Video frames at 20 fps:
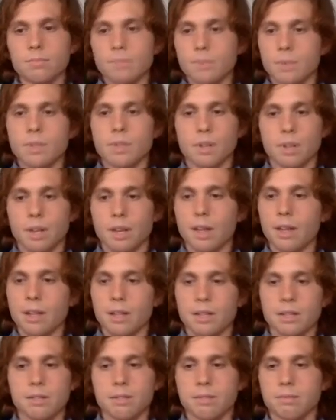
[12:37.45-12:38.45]
it's like, yeah,
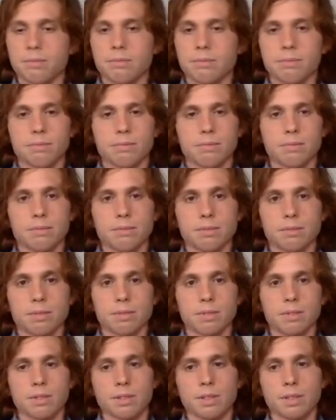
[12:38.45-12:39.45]
it's
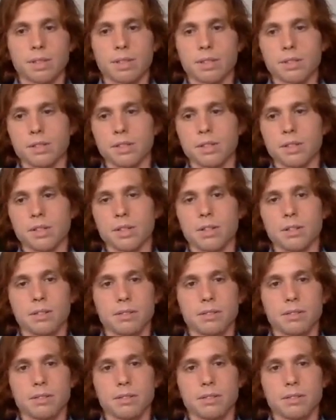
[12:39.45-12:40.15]
a